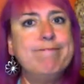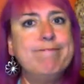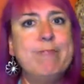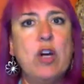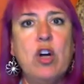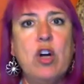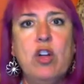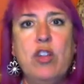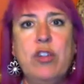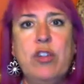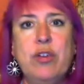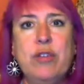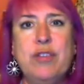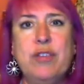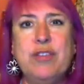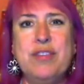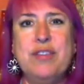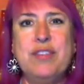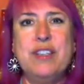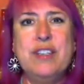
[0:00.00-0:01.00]
all
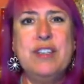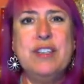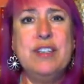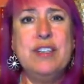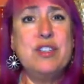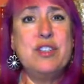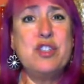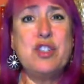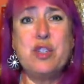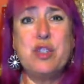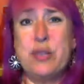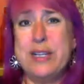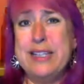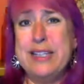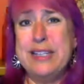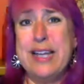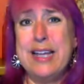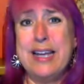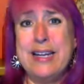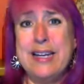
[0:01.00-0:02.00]
those
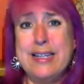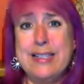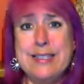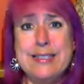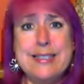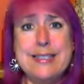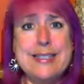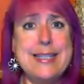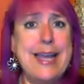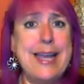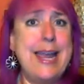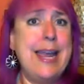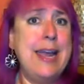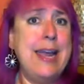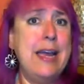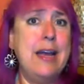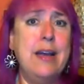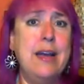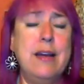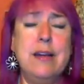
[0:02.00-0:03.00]
straight lines
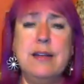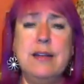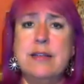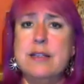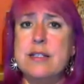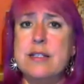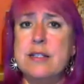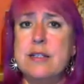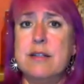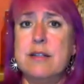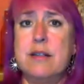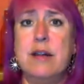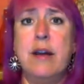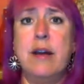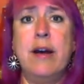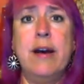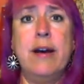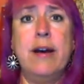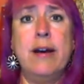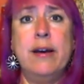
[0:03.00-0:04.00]
and
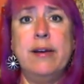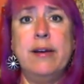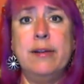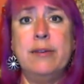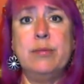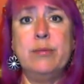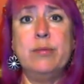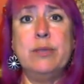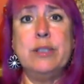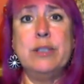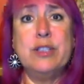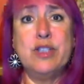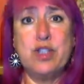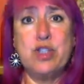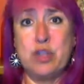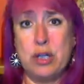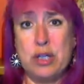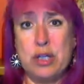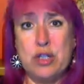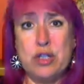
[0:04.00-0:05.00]
really
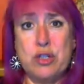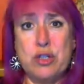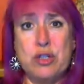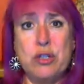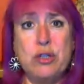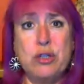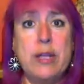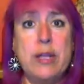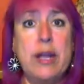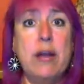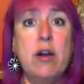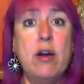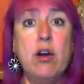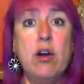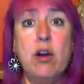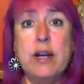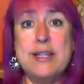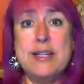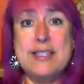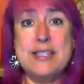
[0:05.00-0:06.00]
structured and
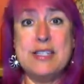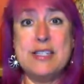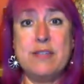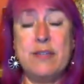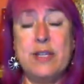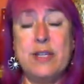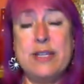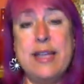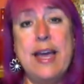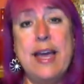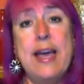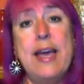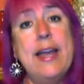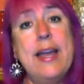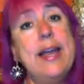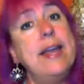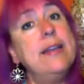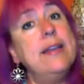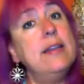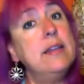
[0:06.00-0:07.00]
all kinds of stuff like
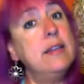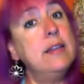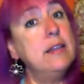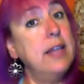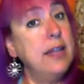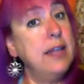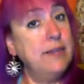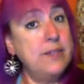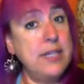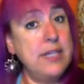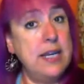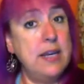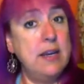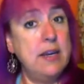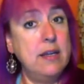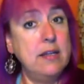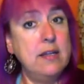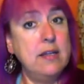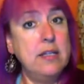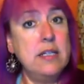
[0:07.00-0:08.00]
that. And then the left
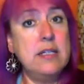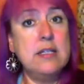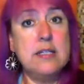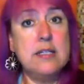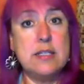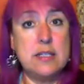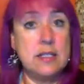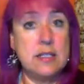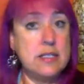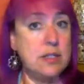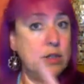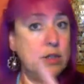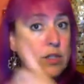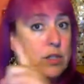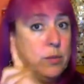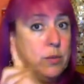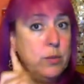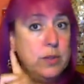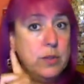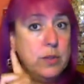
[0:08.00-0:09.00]
hand is
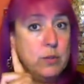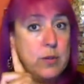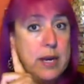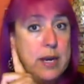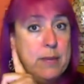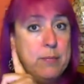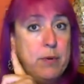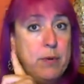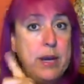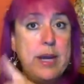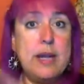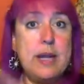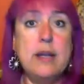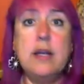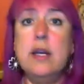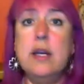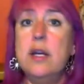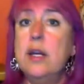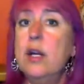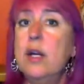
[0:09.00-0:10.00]
associated with the right brain,
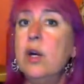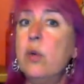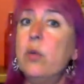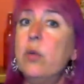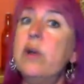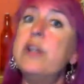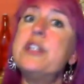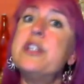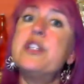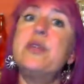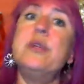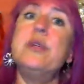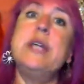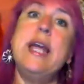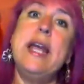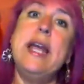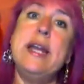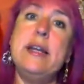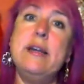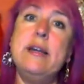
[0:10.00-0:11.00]
where it's
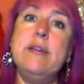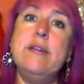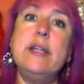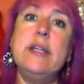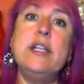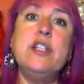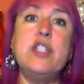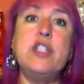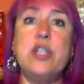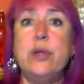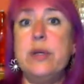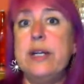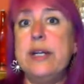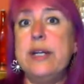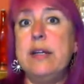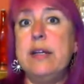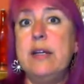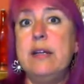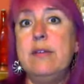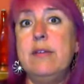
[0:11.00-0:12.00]
creative and
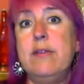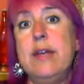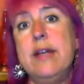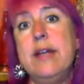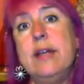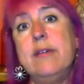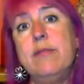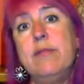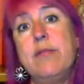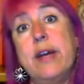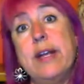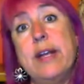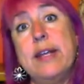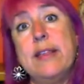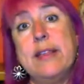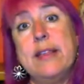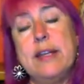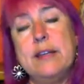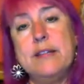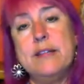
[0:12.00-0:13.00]
intuitive and fun
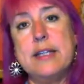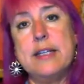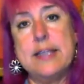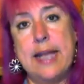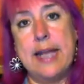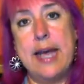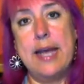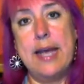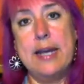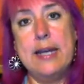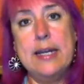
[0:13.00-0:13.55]
and things like that.